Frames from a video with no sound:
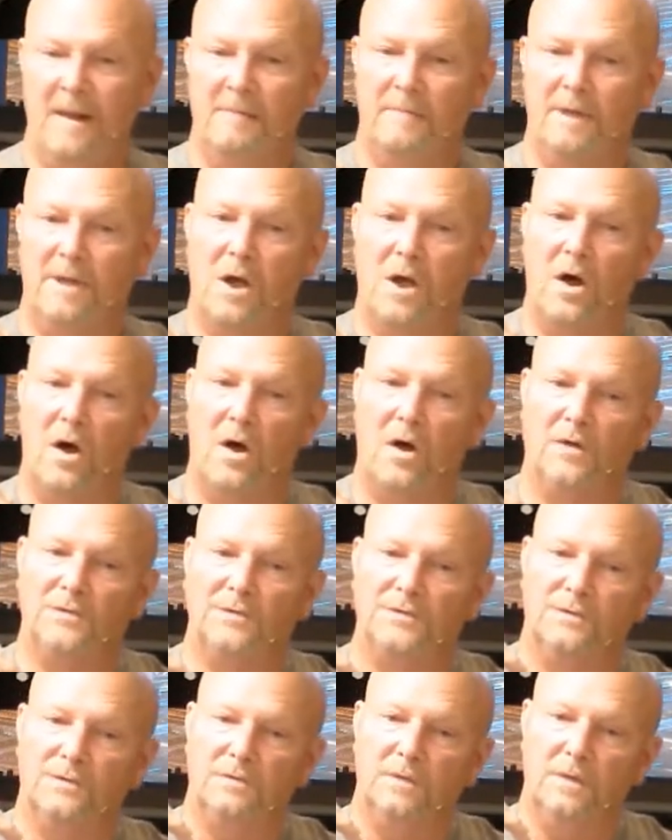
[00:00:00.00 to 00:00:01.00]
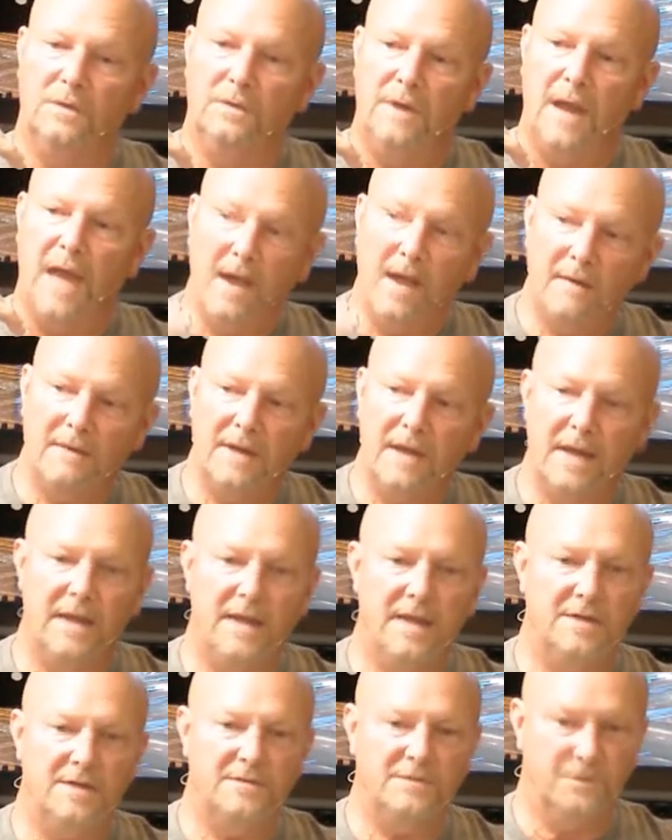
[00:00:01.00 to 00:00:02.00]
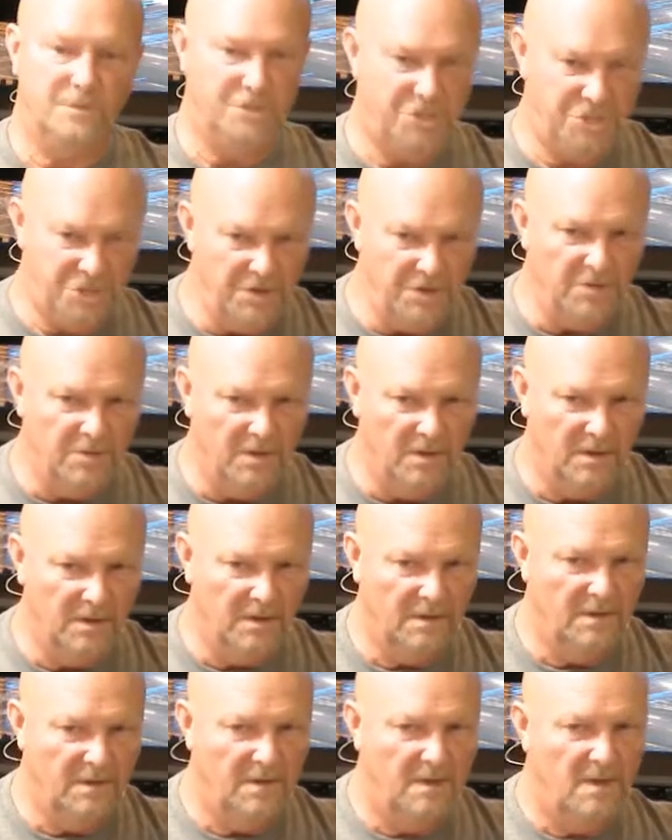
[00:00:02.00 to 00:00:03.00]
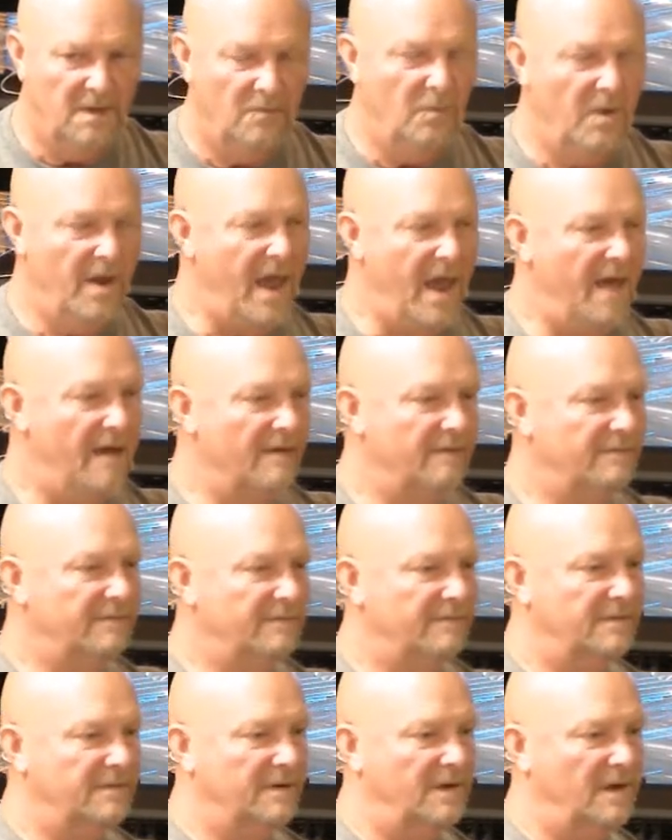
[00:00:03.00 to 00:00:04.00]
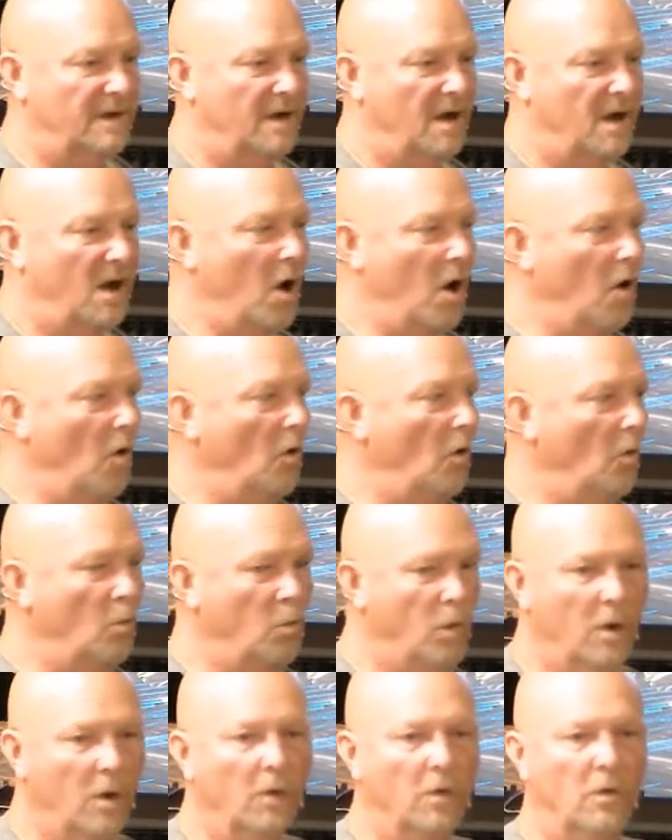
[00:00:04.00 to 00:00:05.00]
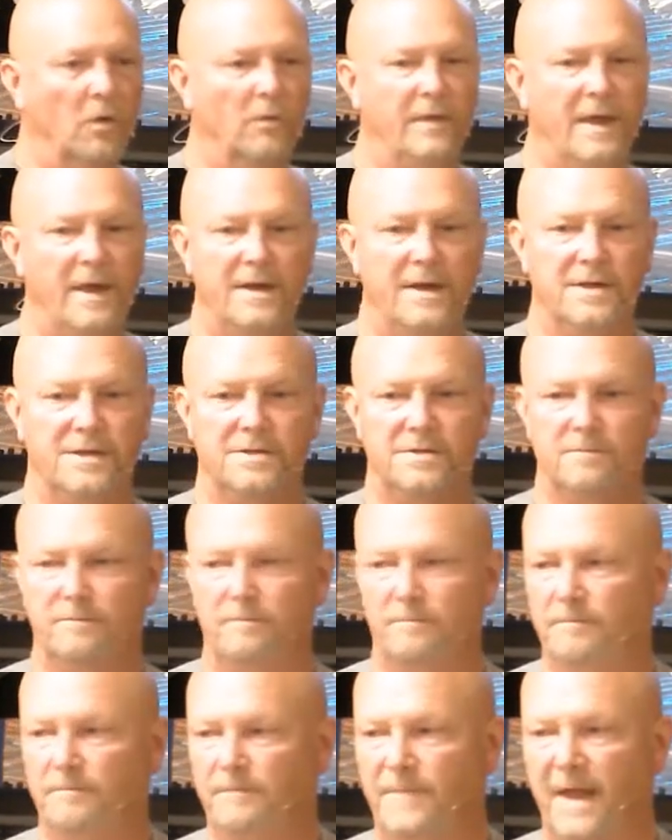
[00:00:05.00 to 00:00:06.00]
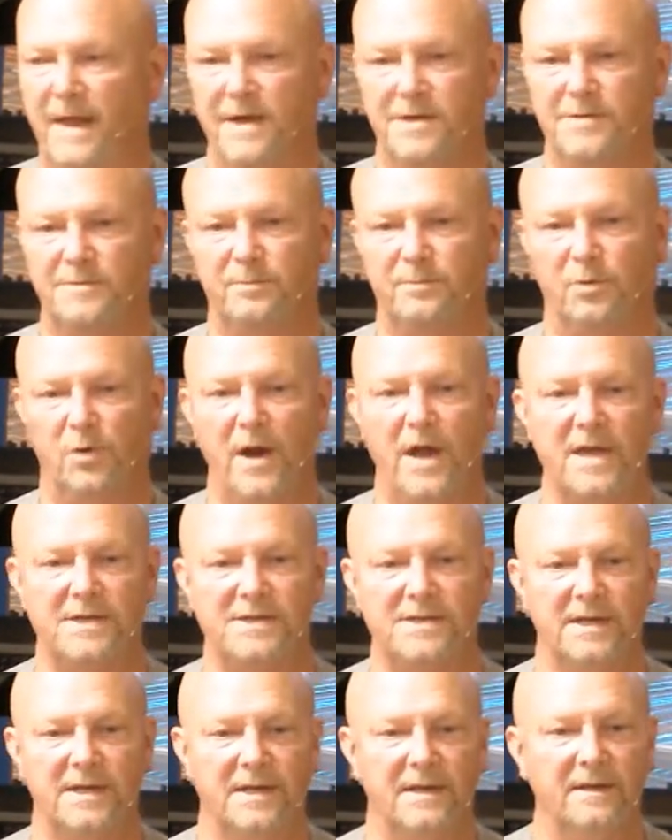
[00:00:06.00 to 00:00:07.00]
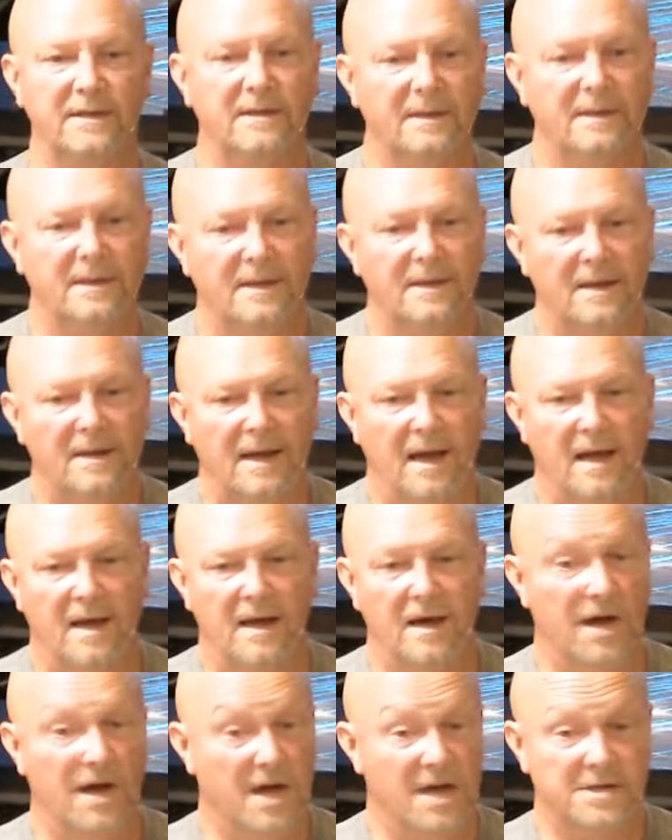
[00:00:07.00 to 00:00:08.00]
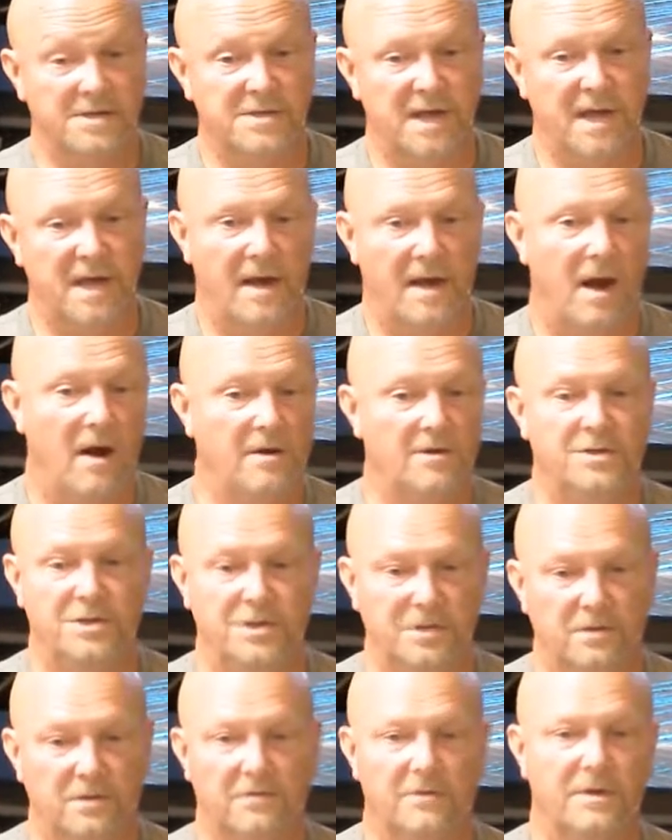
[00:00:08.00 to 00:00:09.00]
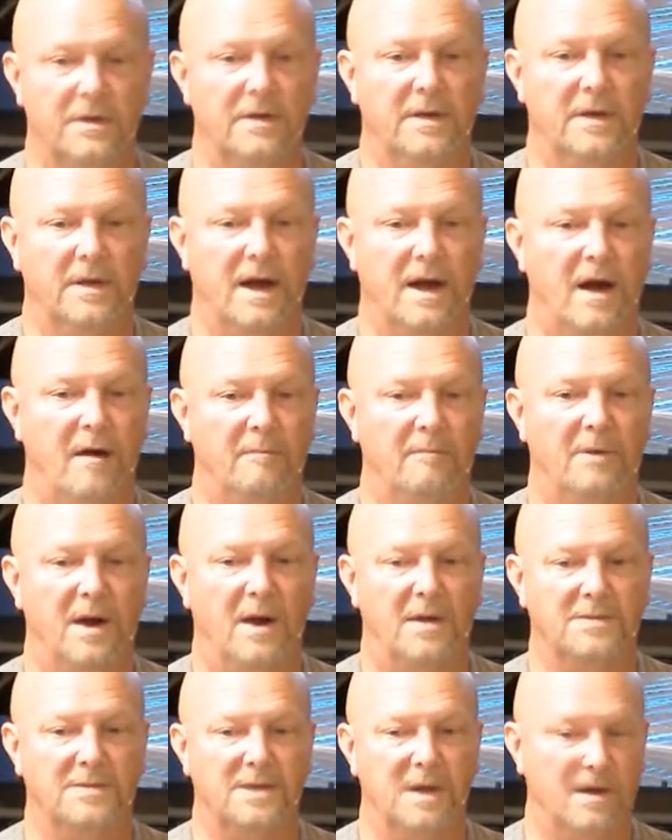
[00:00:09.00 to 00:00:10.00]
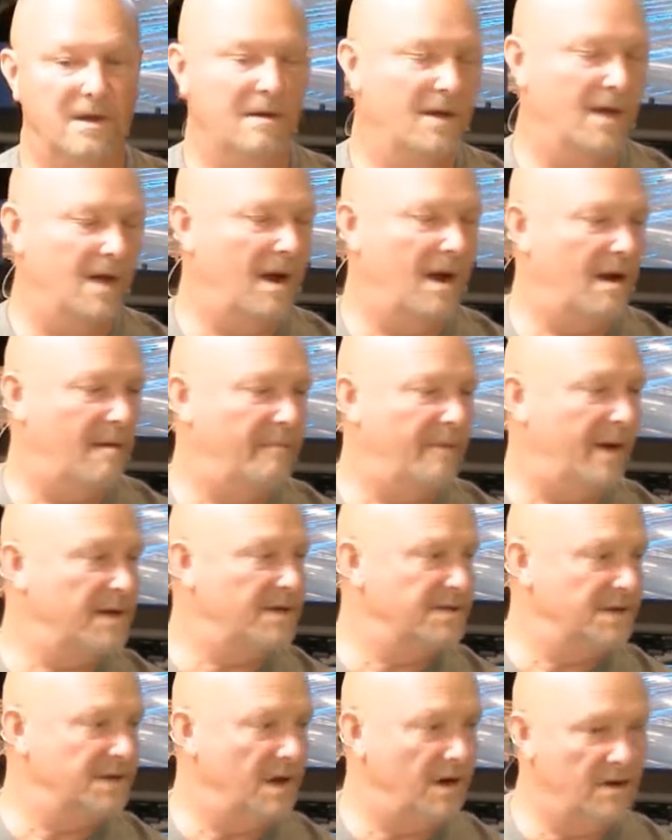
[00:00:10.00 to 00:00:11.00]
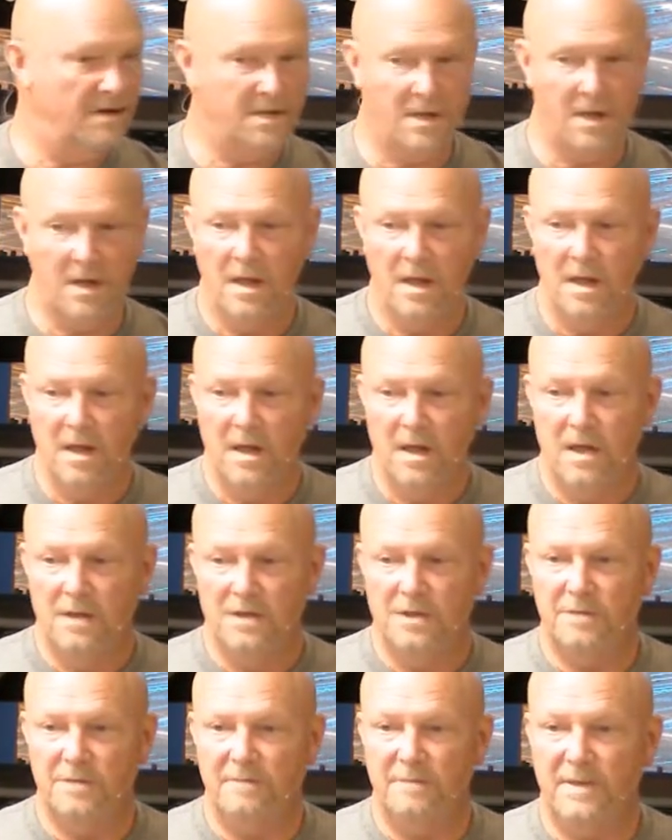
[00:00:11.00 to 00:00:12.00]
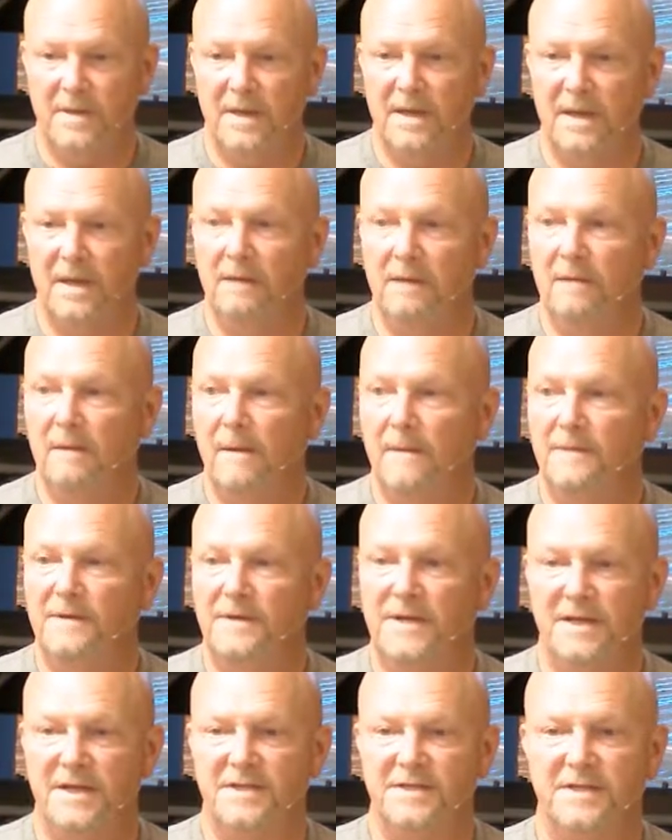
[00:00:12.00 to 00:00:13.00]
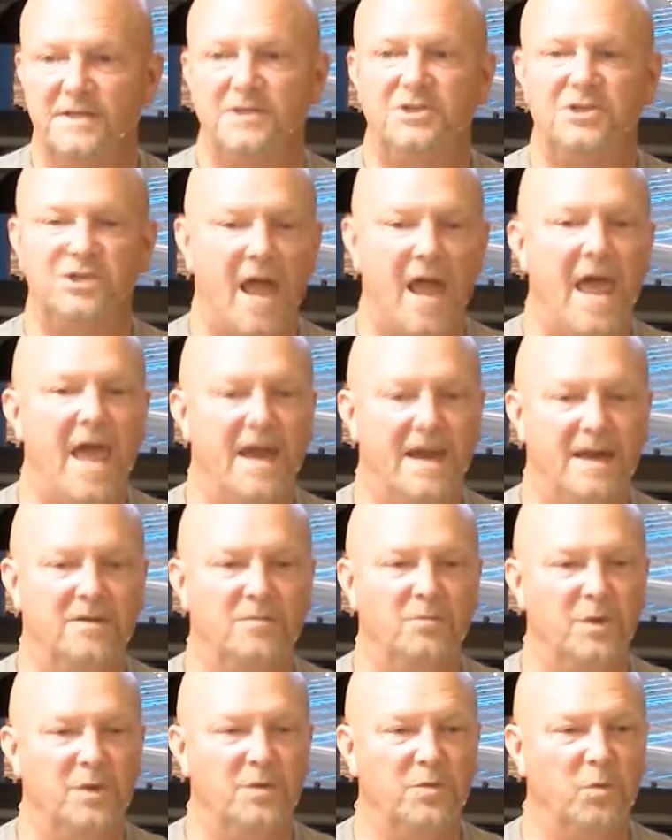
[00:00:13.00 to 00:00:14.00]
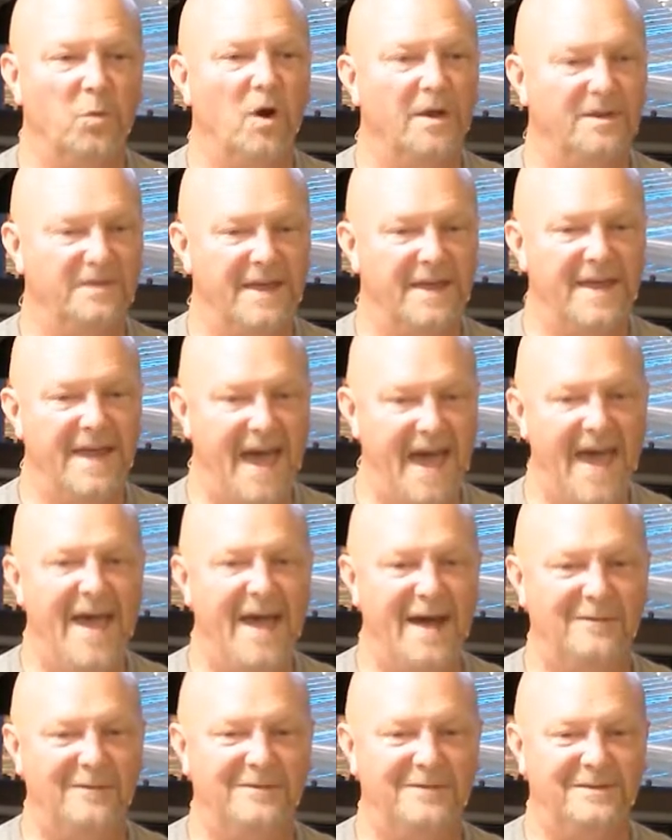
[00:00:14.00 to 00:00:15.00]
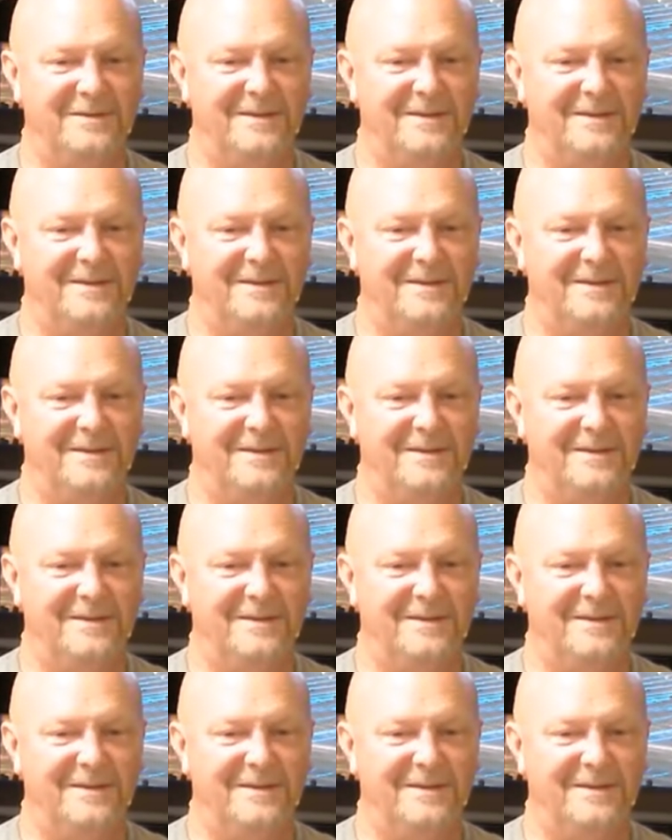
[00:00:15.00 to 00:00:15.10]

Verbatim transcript: Because nowadays, for sure, we have a whole world that is, that is pressing us and our children and our, poster- our posterity to be disenchanted with what they have.